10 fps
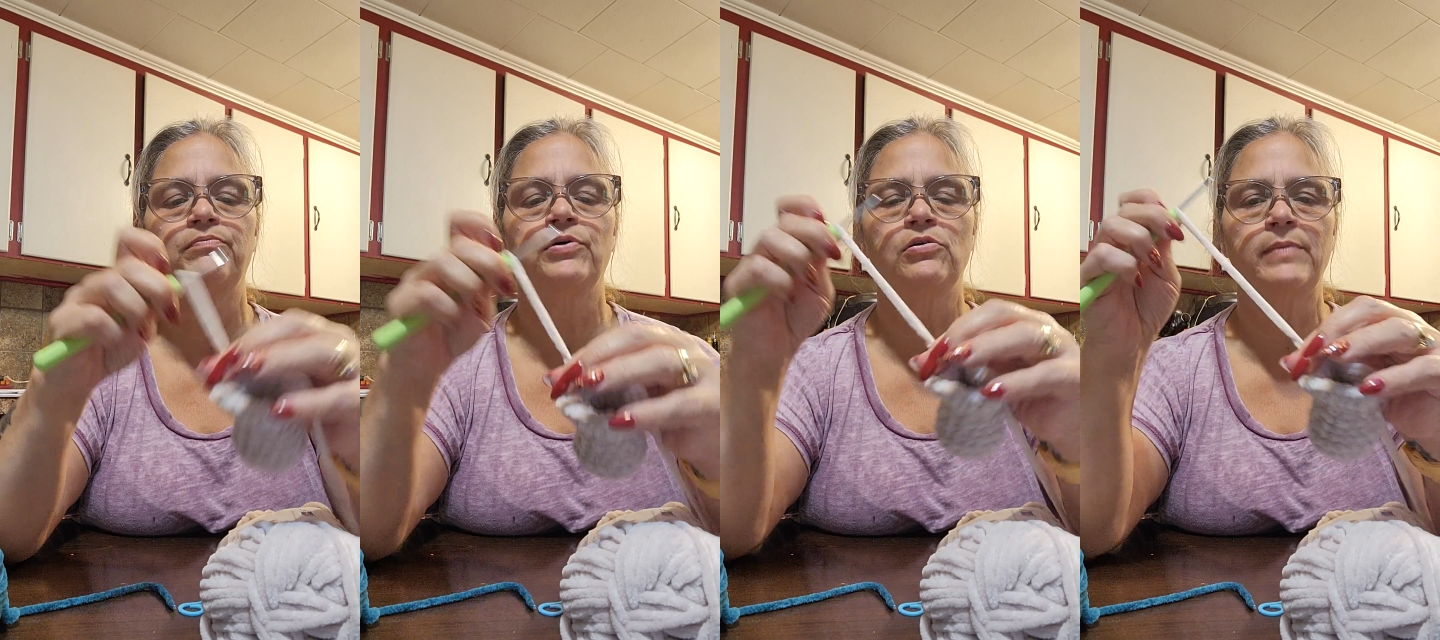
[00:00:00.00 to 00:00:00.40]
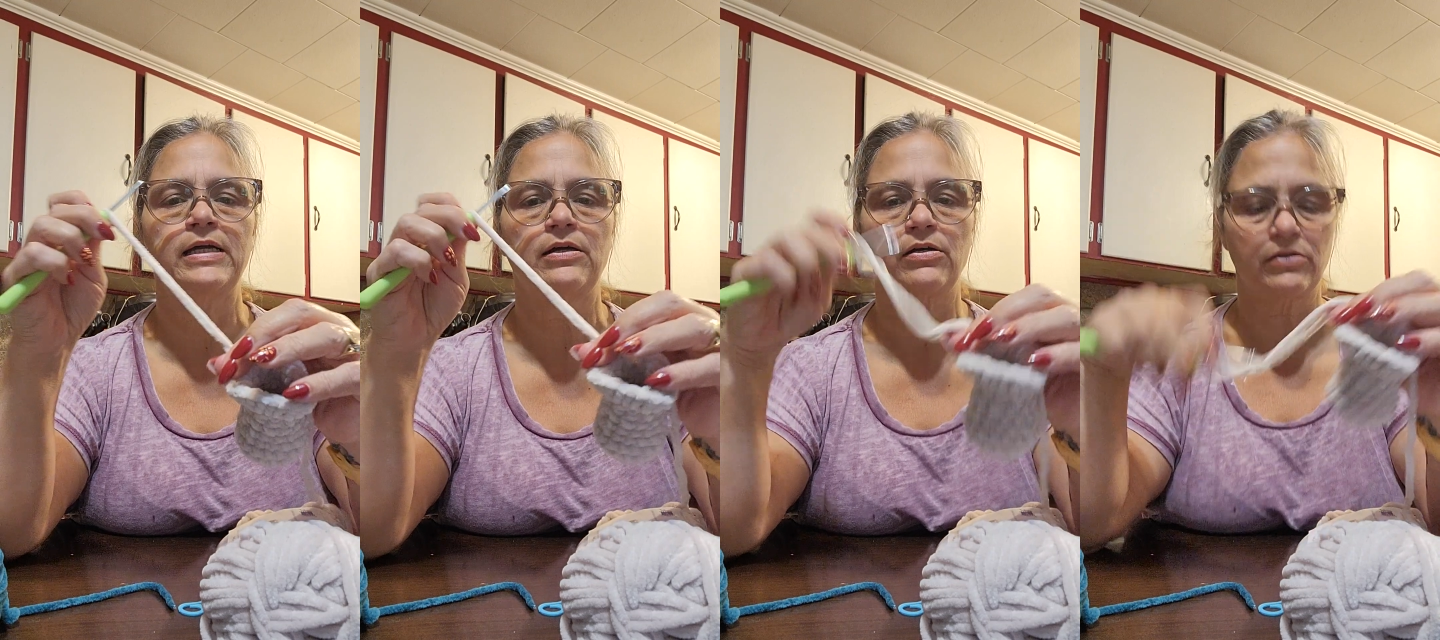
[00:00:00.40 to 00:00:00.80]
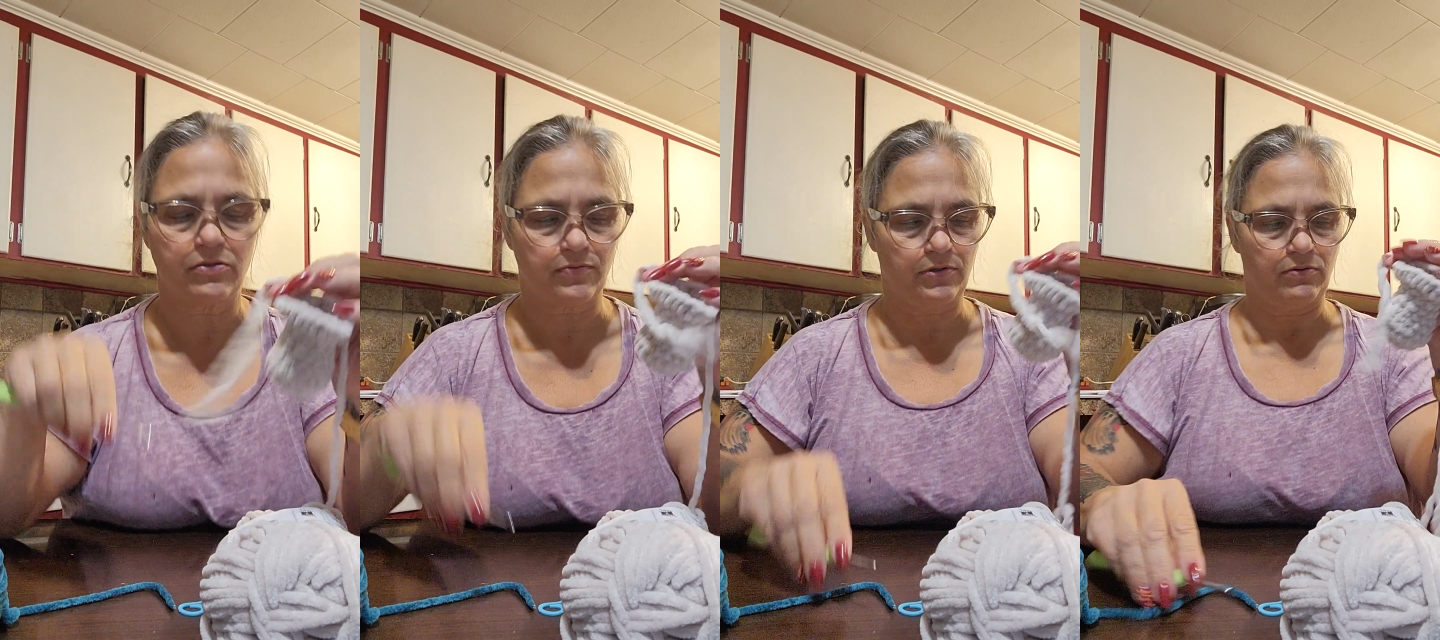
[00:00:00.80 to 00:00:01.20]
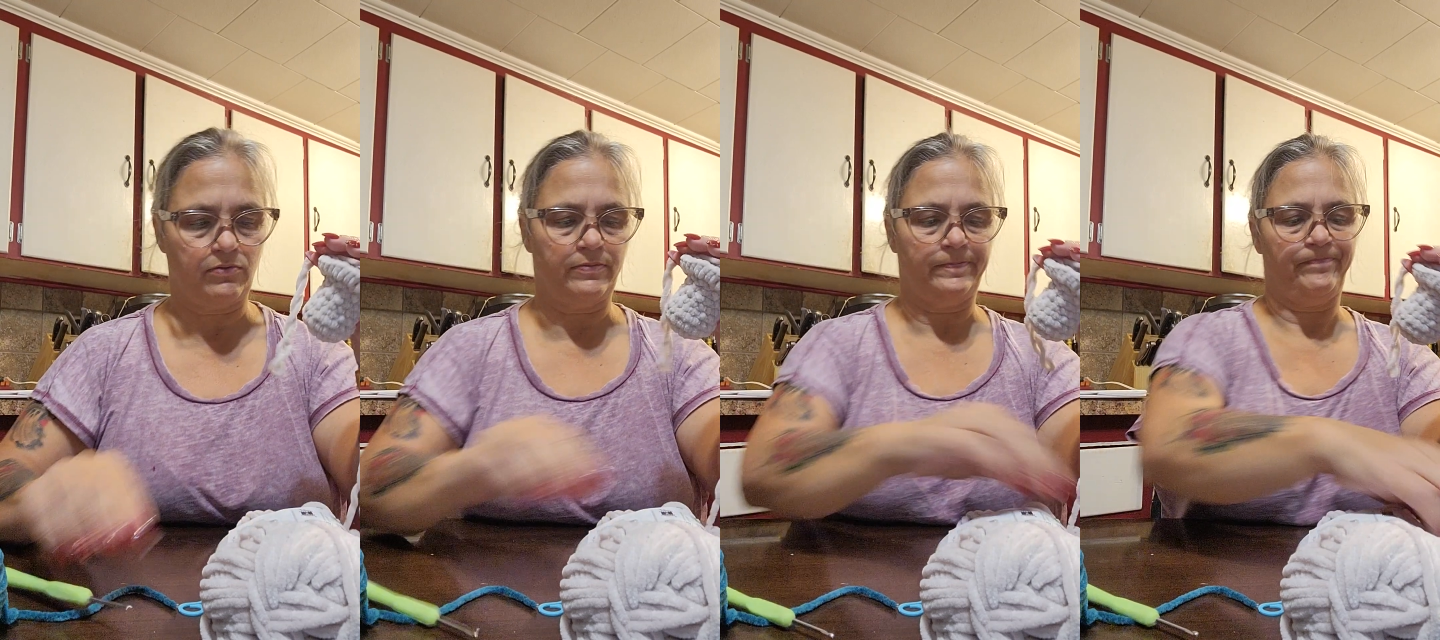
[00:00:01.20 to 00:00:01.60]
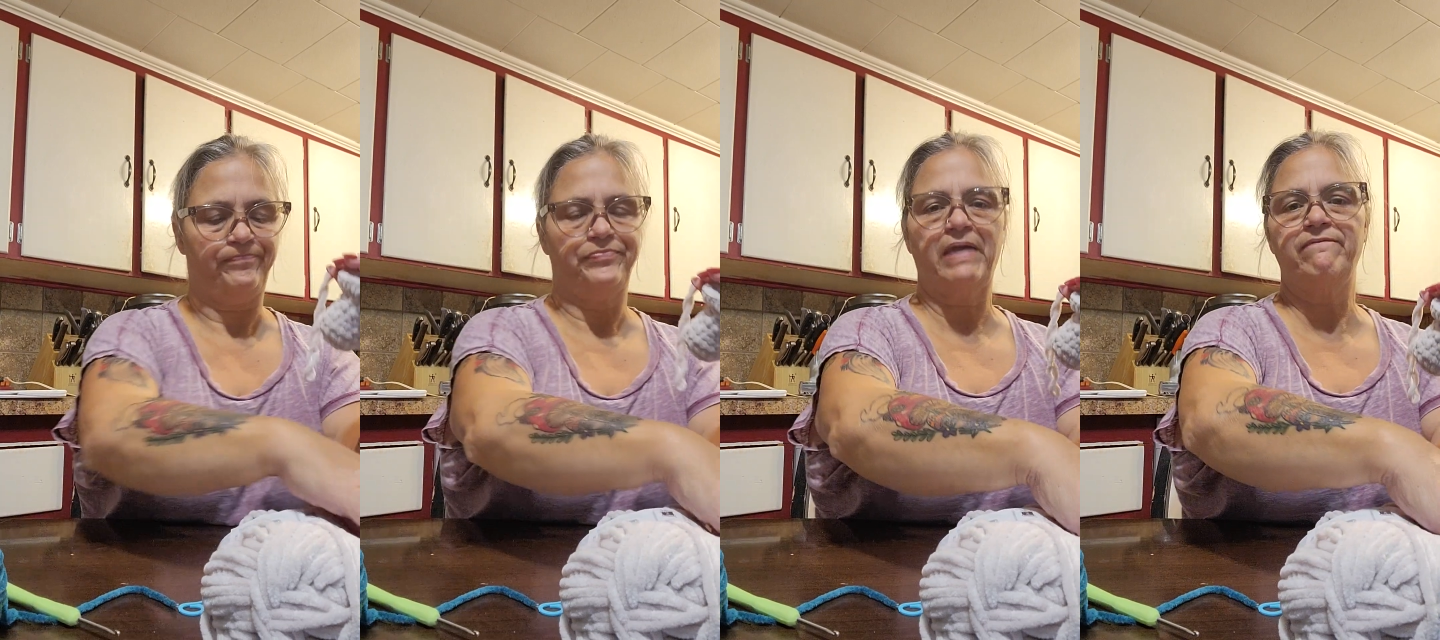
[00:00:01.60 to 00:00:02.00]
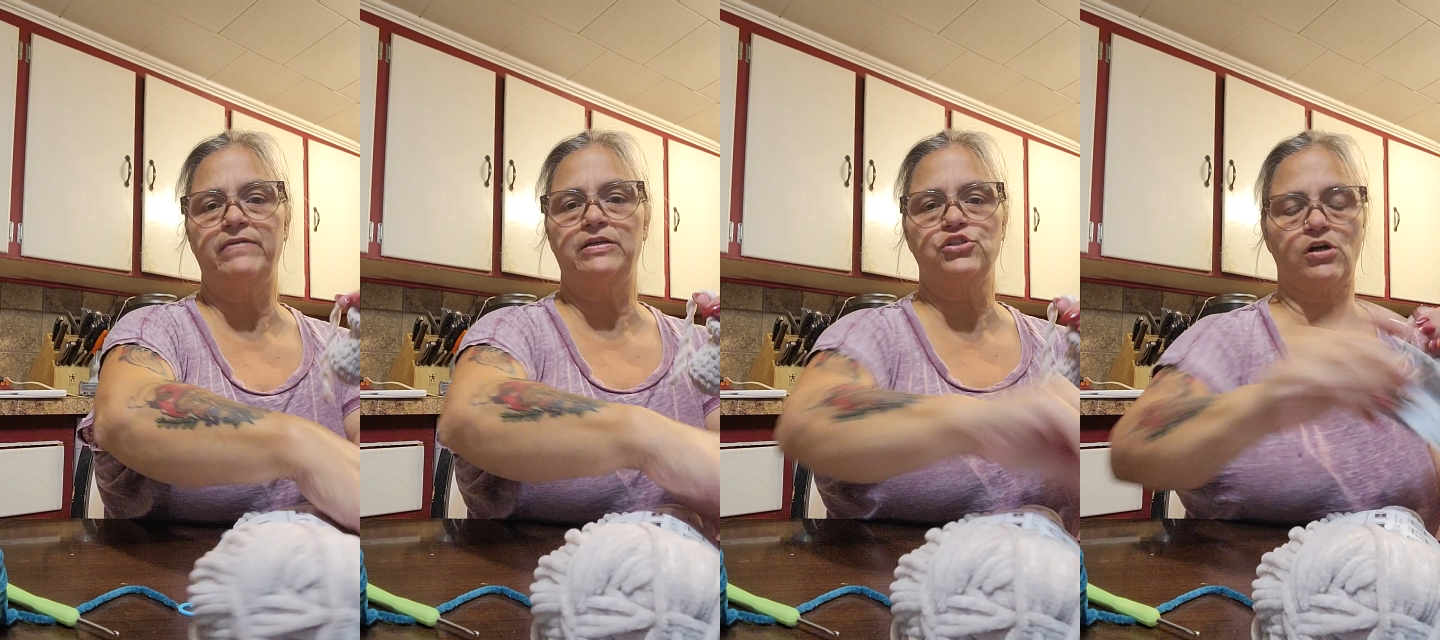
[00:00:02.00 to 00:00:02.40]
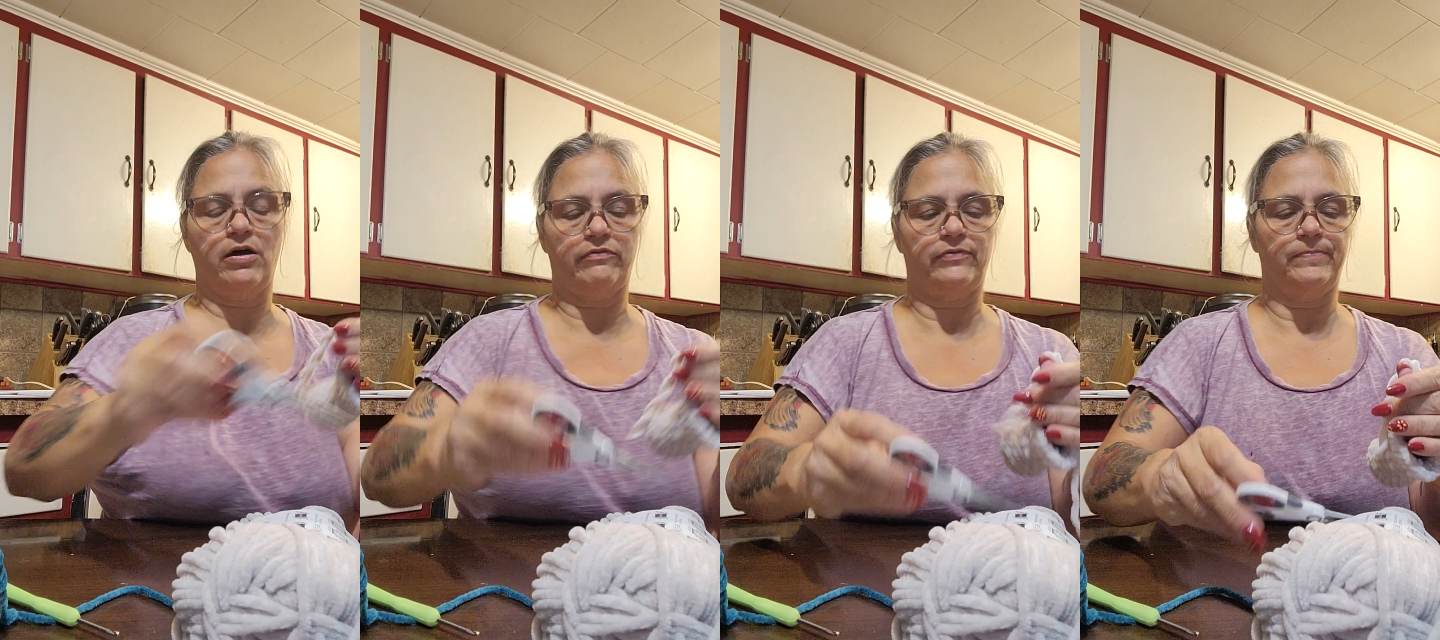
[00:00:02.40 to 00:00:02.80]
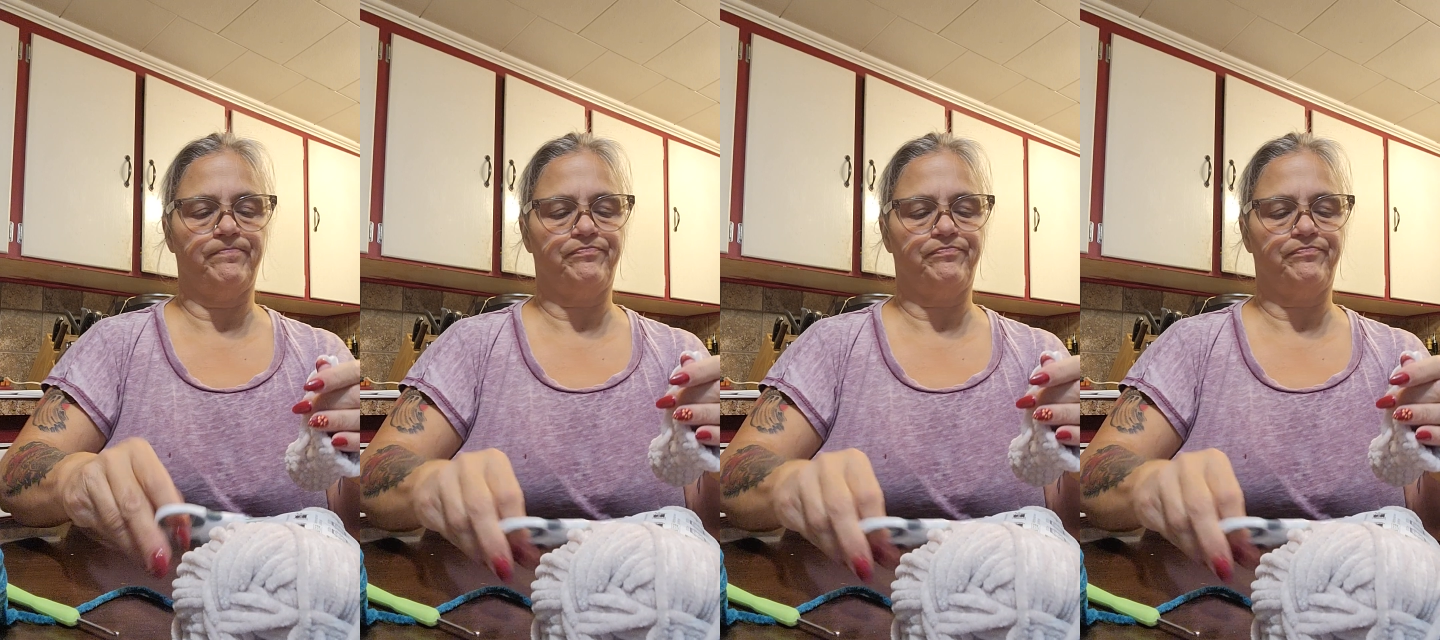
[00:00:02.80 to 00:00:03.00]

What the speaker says: pull my yarn through, and finish off.